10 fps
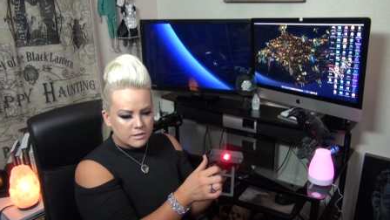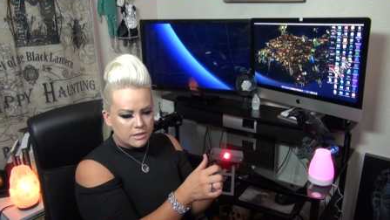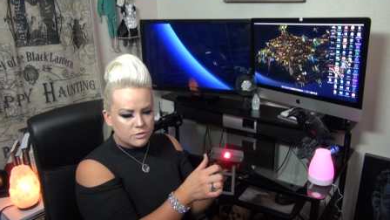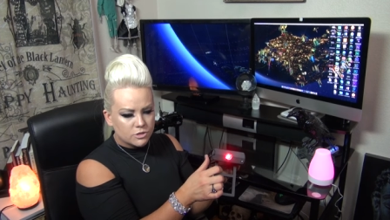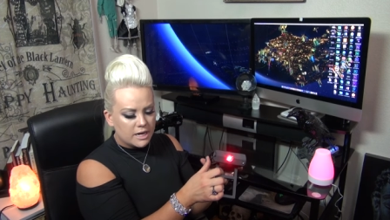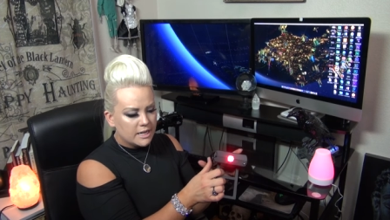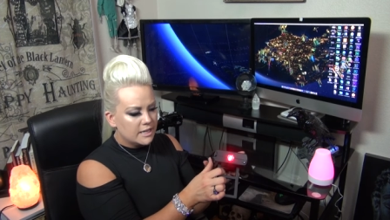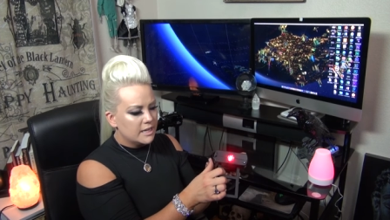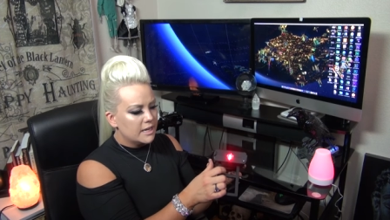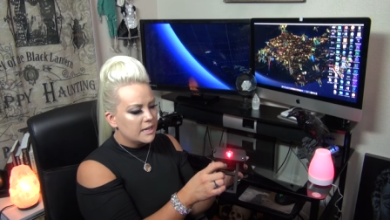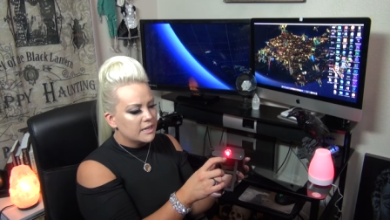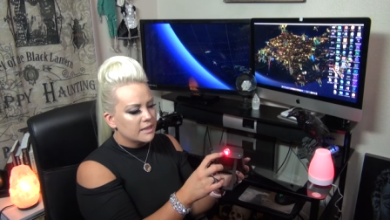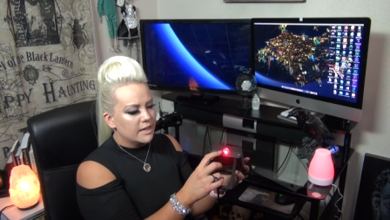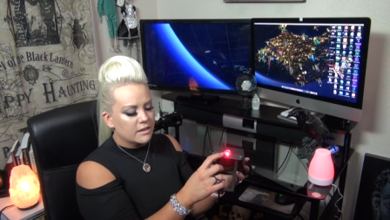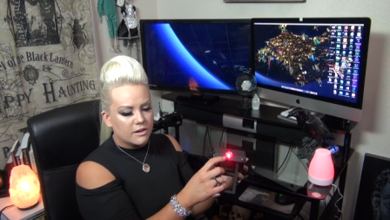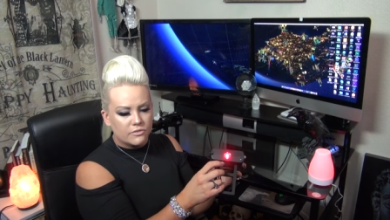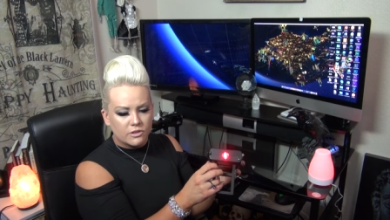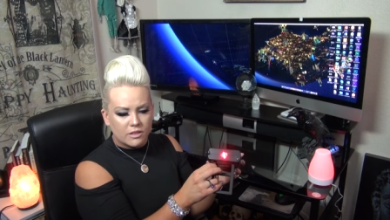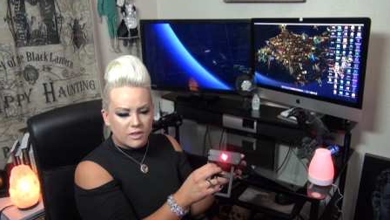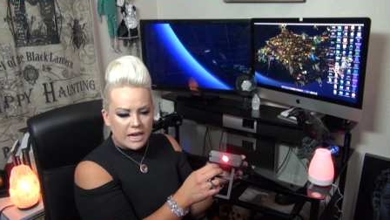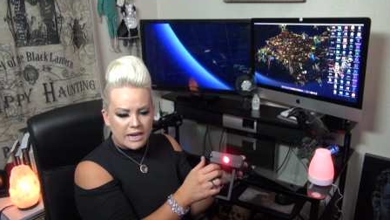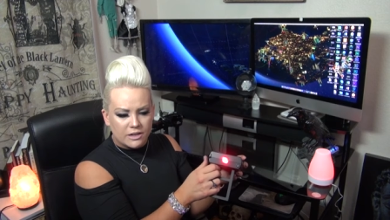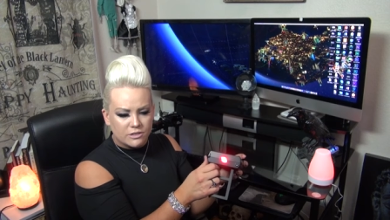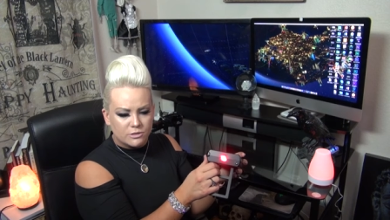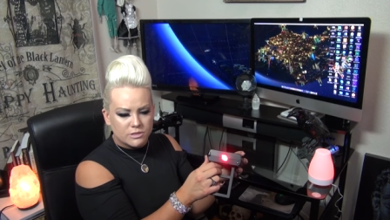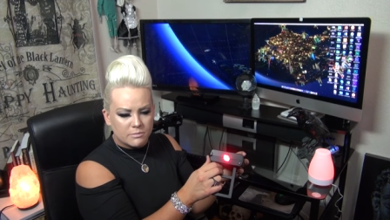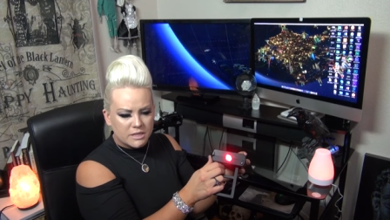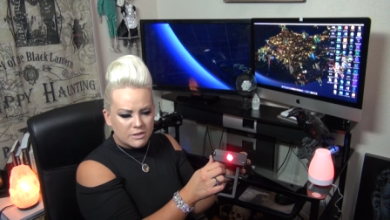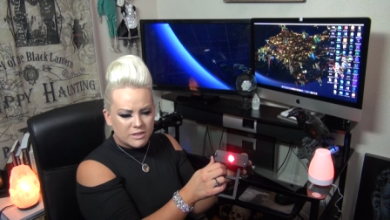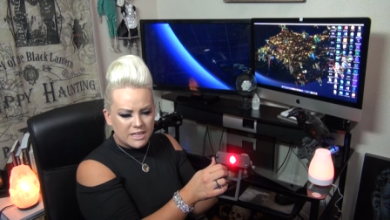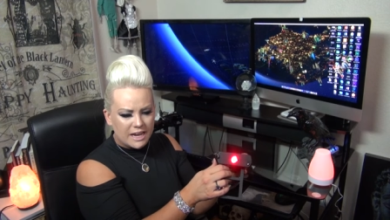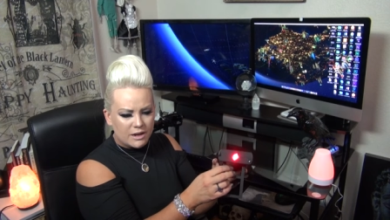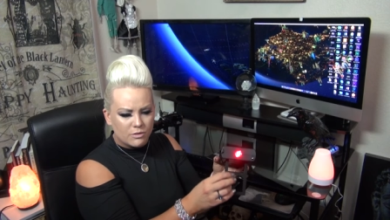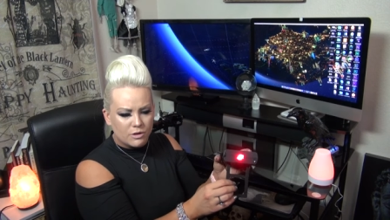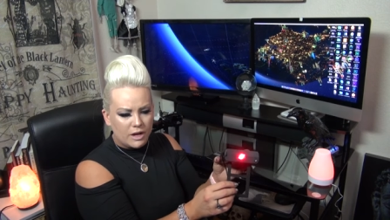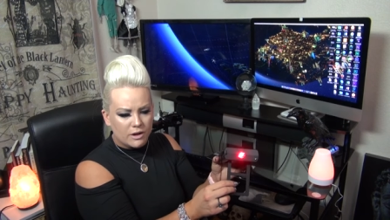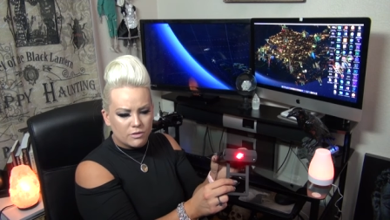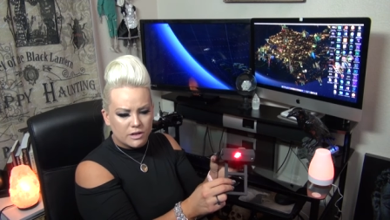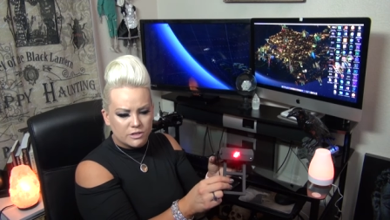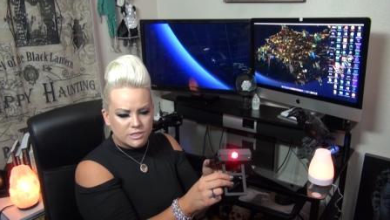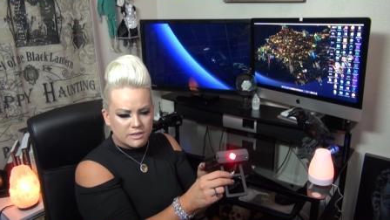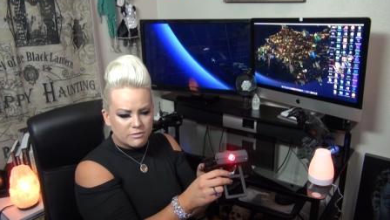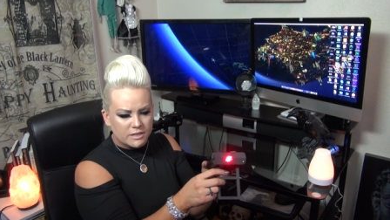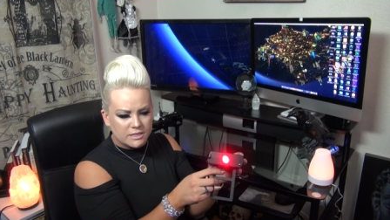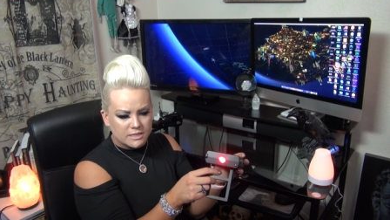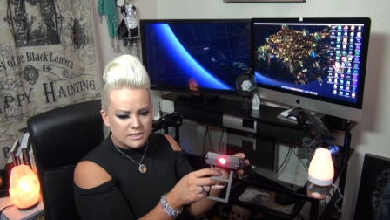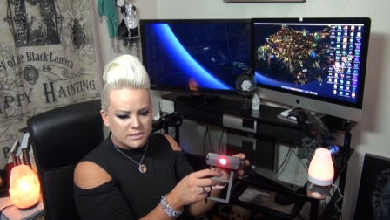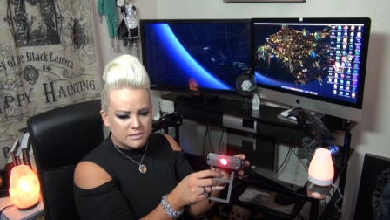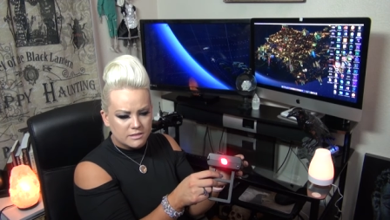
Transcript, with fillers: when you try to get in and like cover the light or do something with it, I don't I don't understand what it does.